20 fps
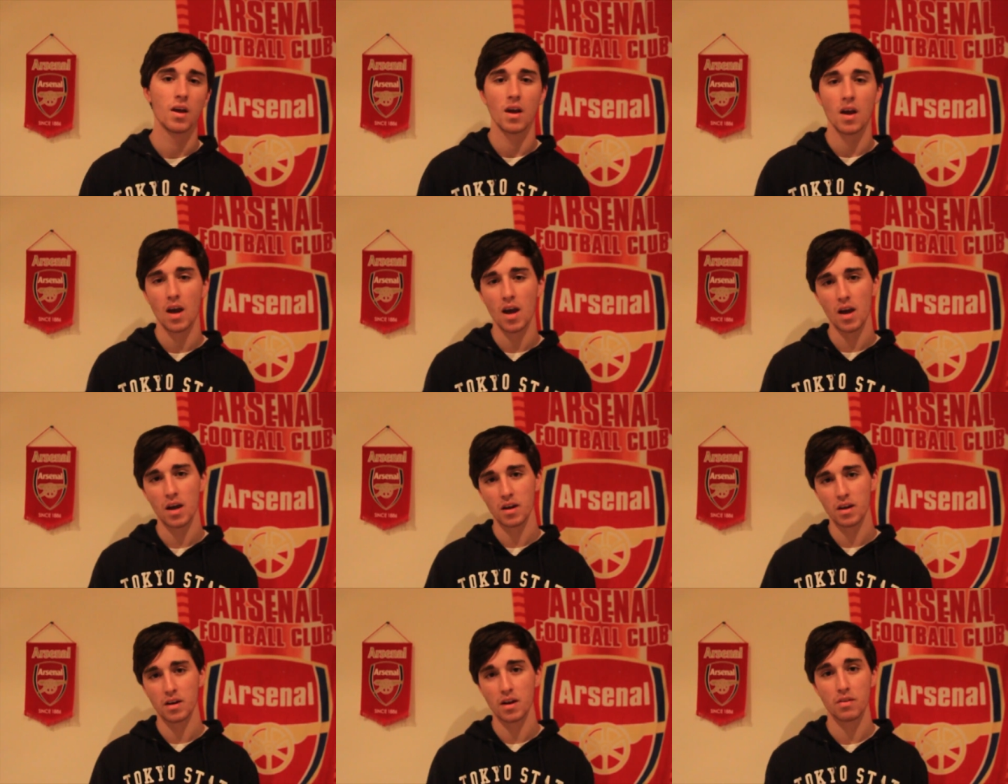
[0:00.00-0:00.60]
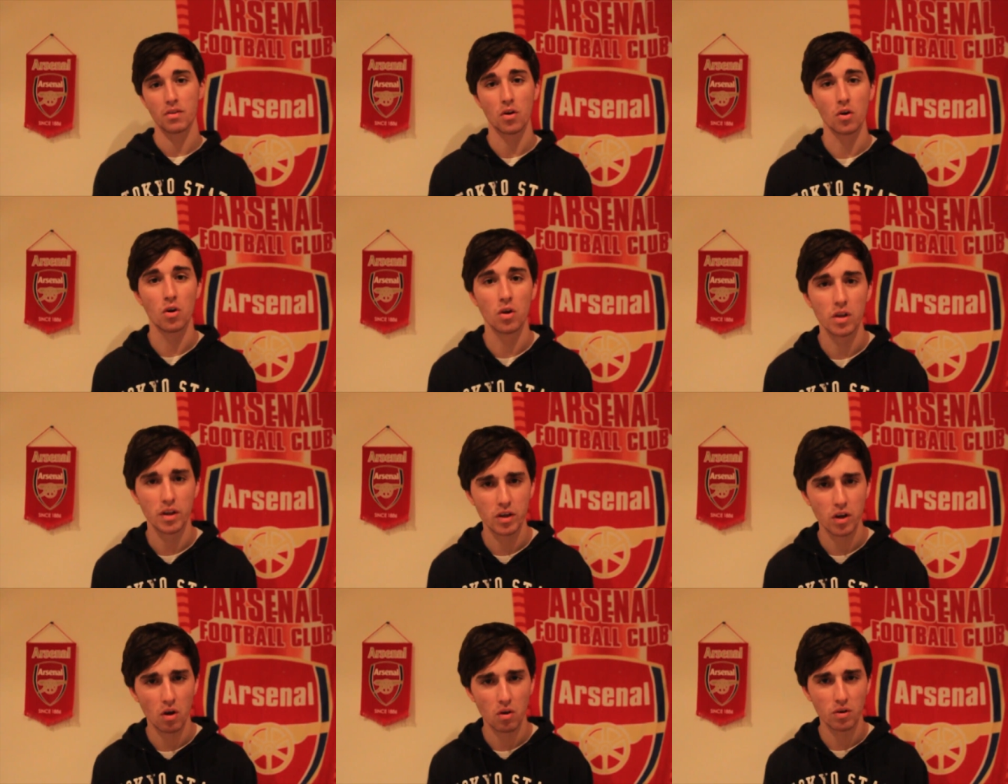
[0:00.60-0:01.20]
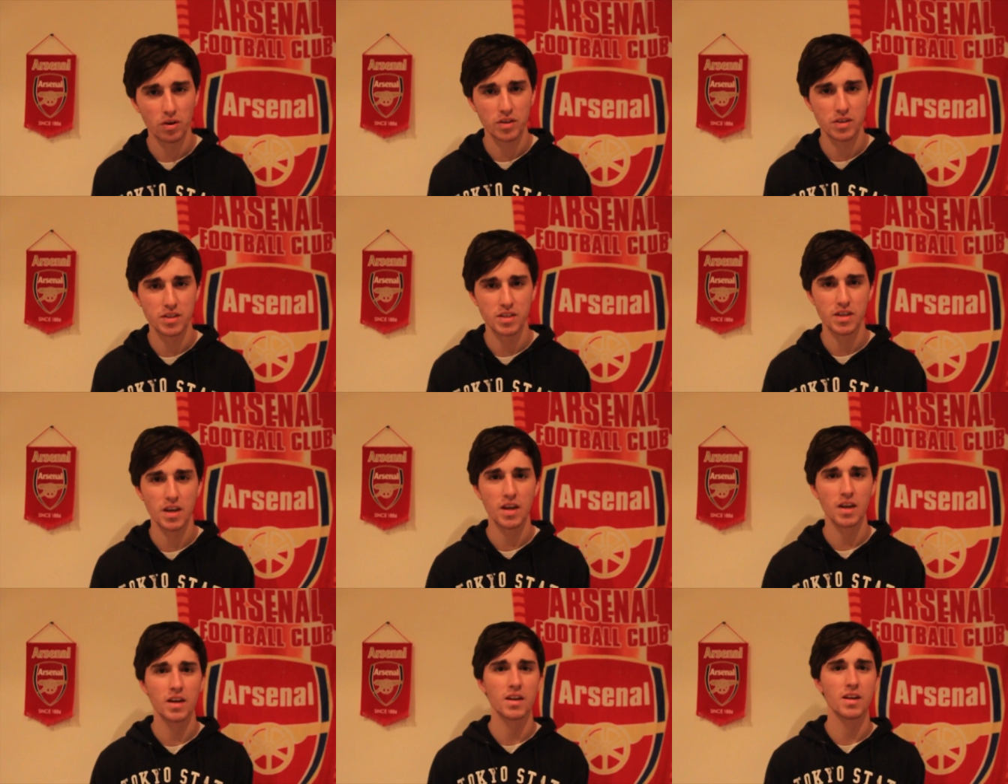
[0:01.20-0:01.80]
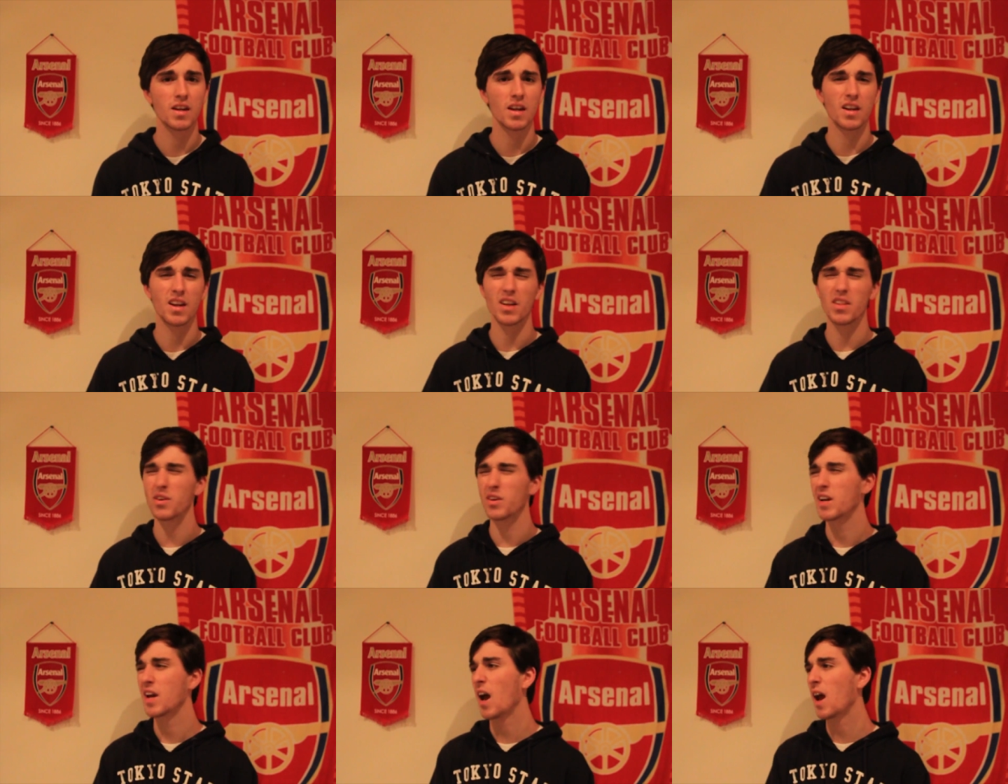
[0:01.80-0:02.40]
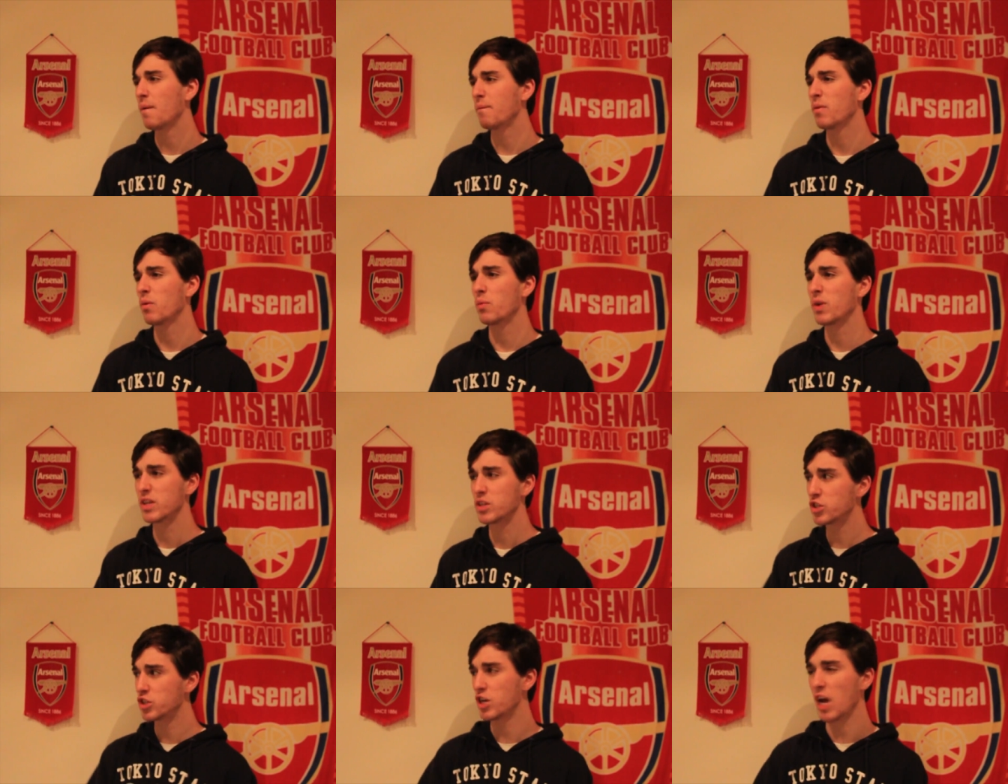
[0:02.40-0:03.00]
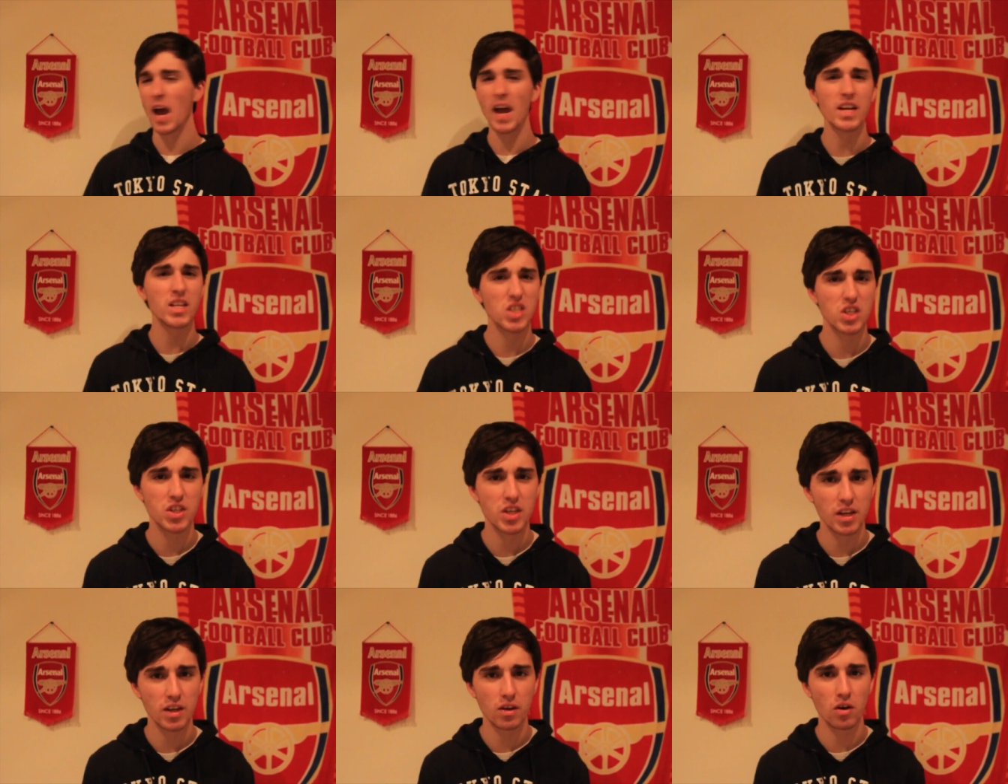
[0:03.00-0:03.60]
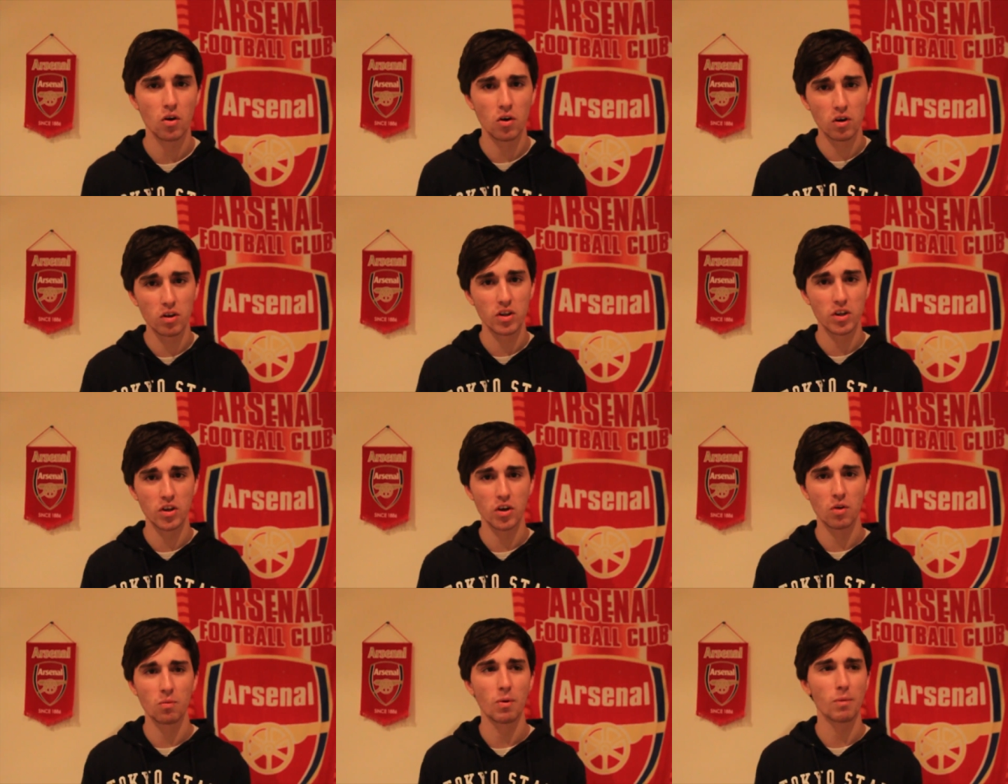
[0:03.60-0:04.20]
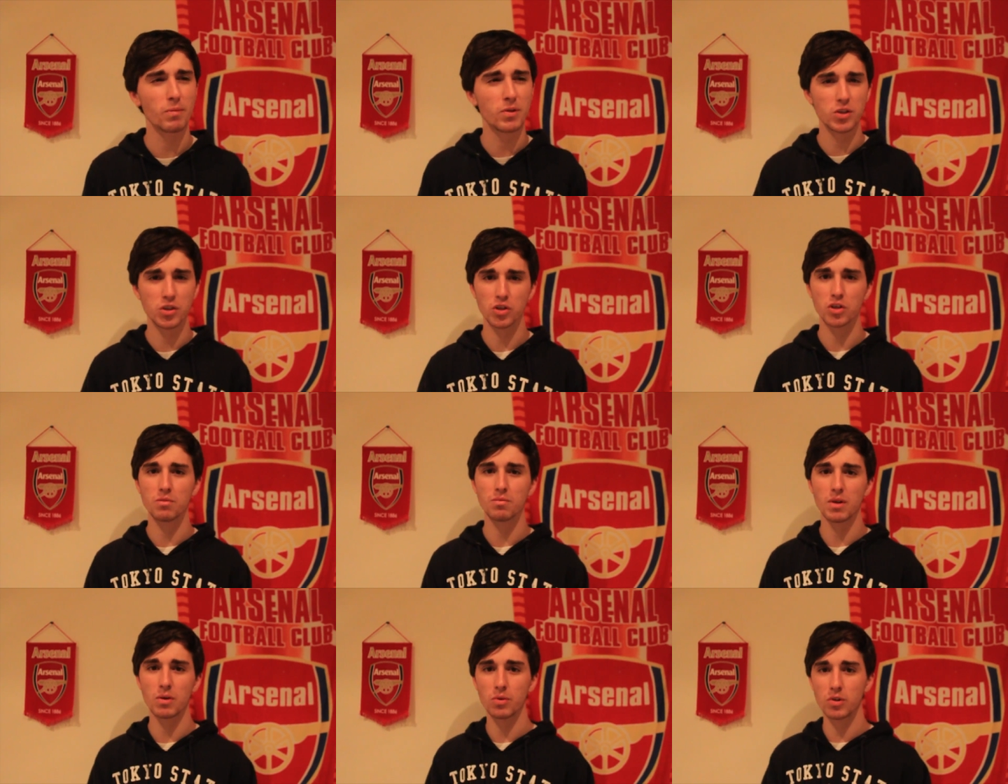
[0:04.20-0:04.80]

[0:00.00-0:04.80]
And another early goal conceded. Another game that we're chasing early on when we shouldn't be.